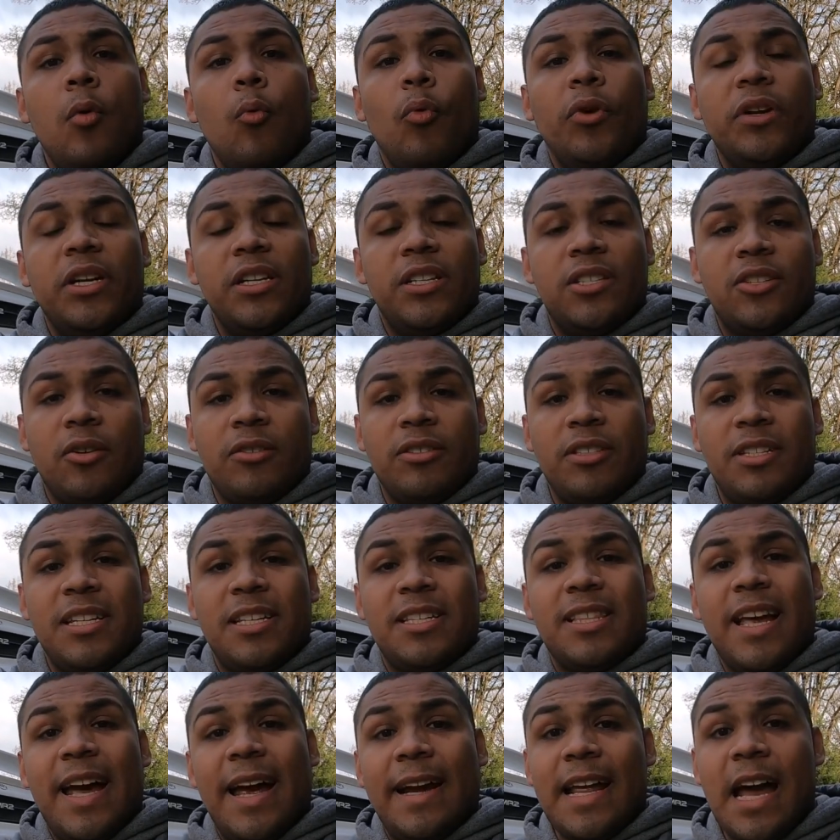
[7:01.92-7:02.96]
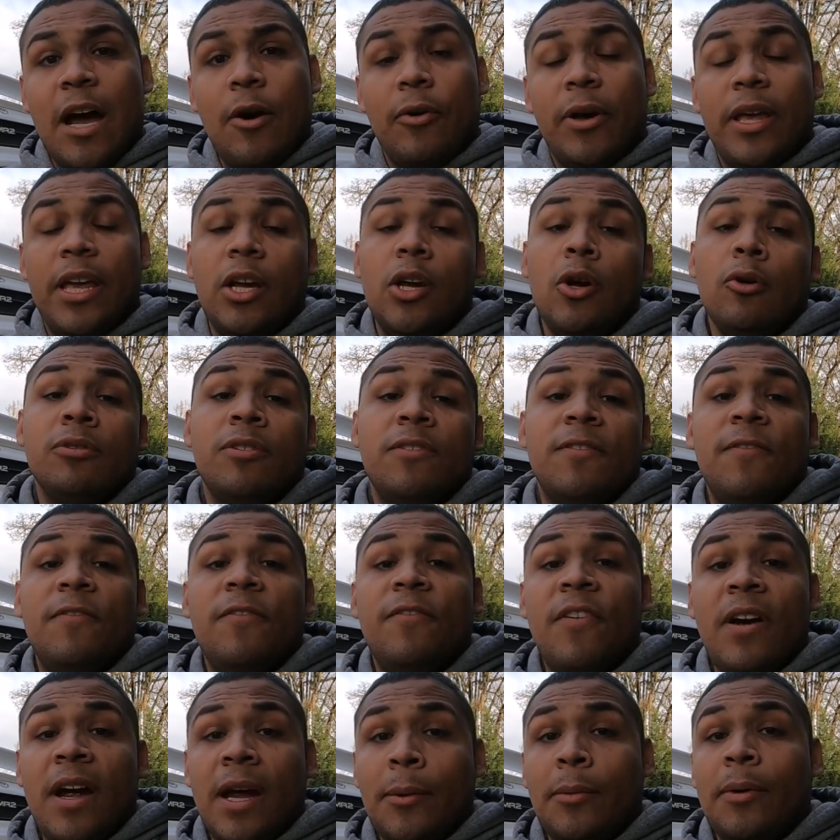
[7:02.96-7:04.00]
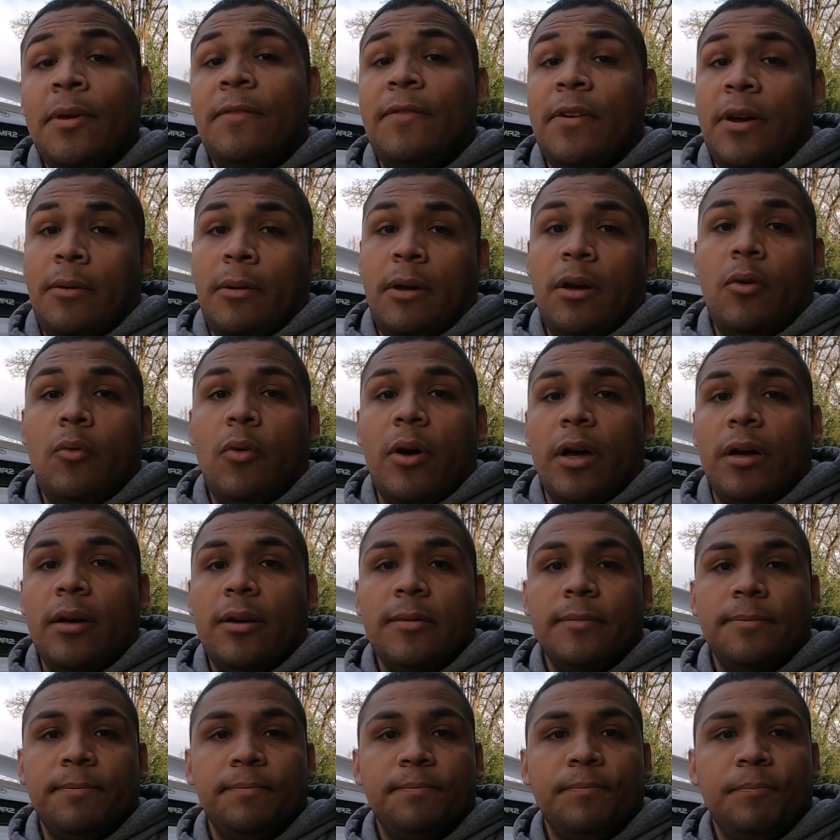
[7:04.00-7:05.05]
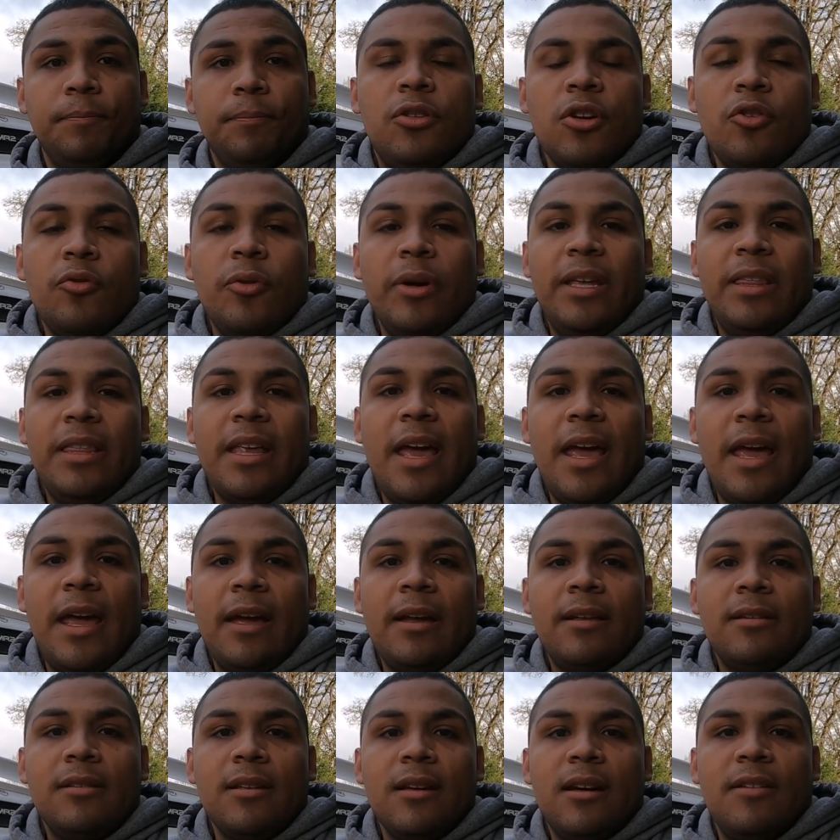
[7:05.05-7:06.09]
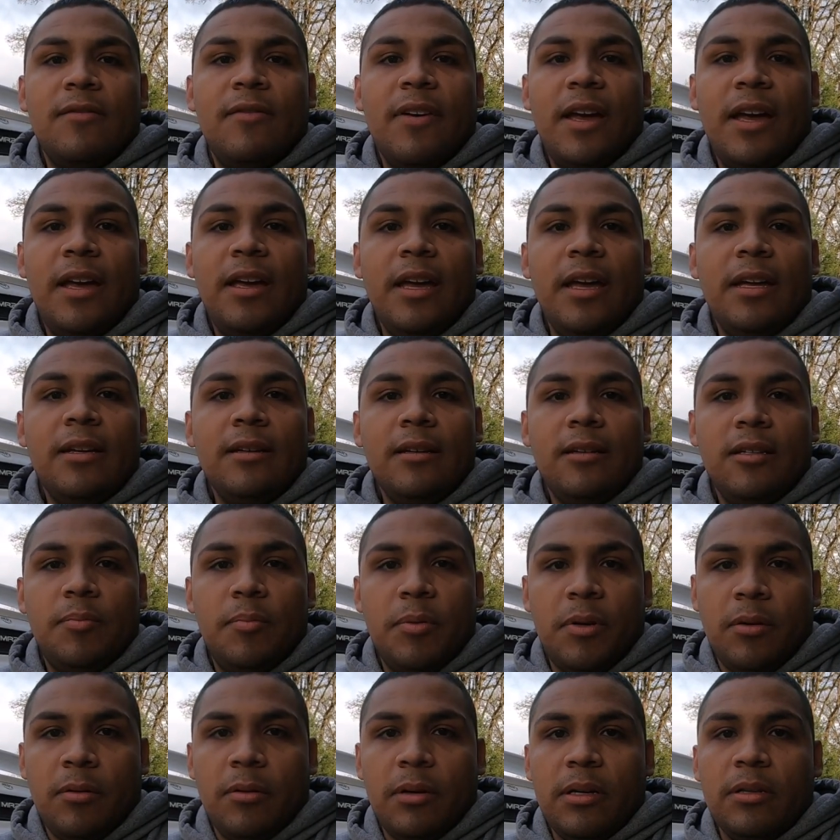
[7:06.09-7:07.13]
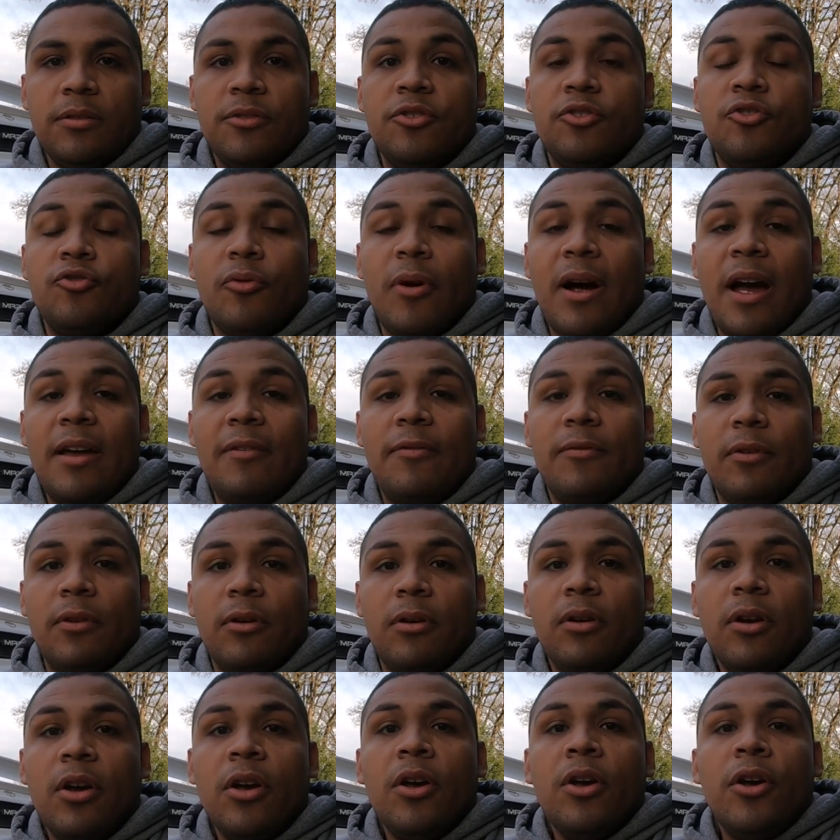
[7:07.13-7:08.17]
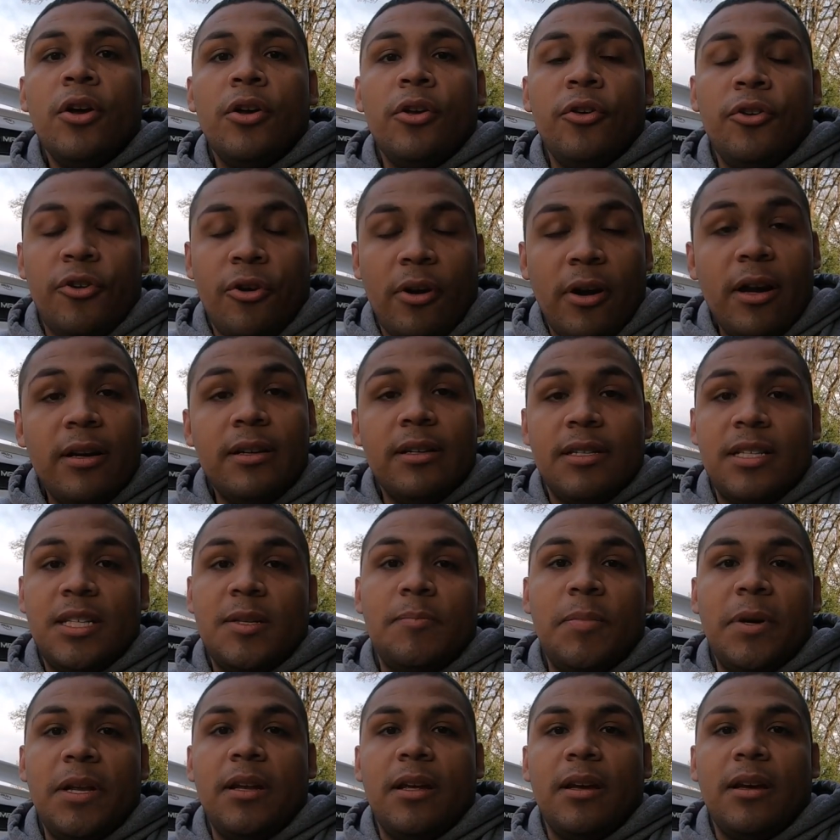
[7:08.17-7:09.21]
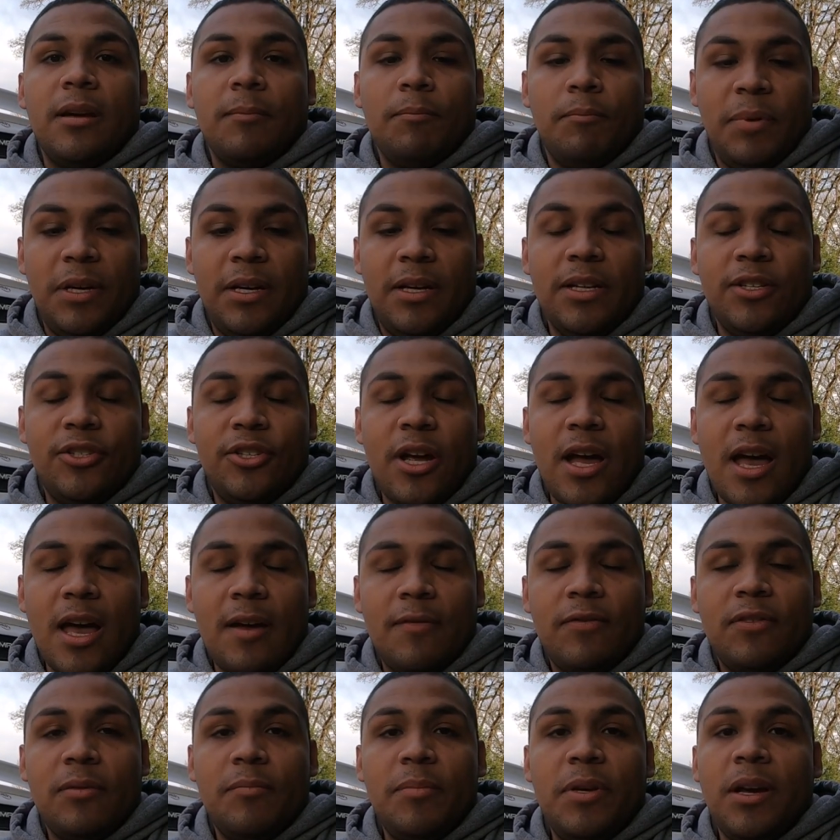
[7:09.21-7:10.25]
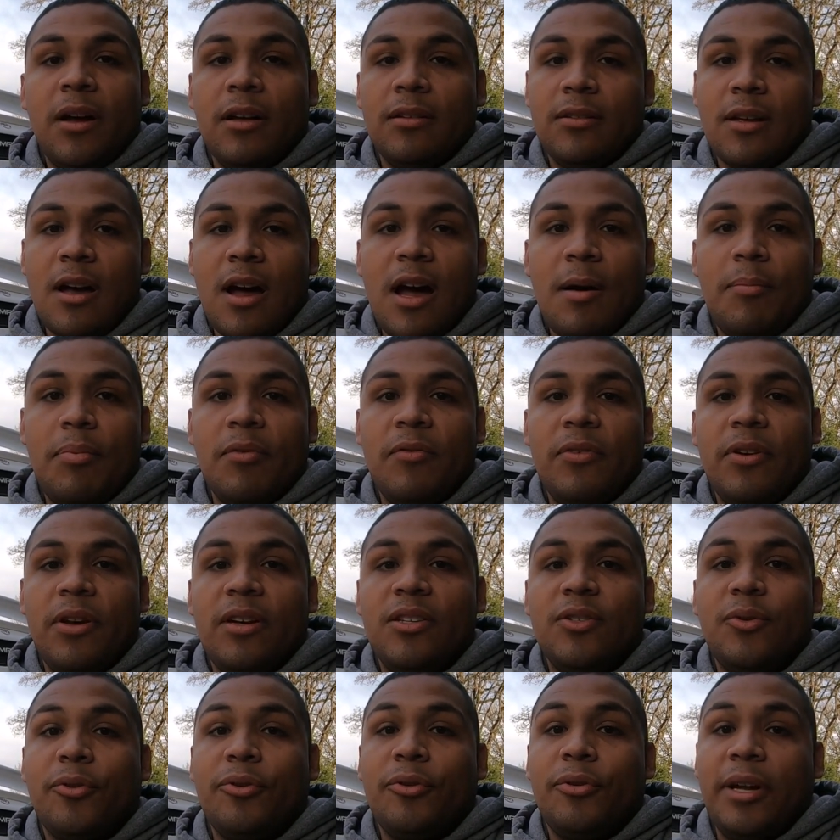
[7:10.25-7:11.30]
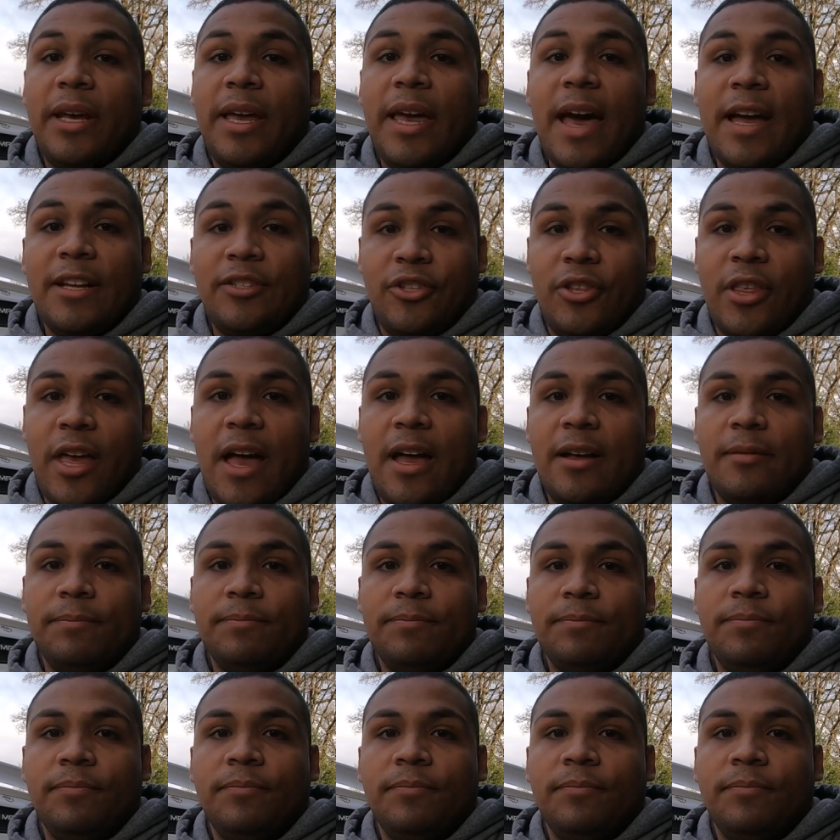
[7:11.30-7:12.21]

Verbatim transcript: when it starts to slide out, it goes very, very quick. So in the hands of a inexperienced driver, you're going to spin it because you have to be on top of it in order to catch that.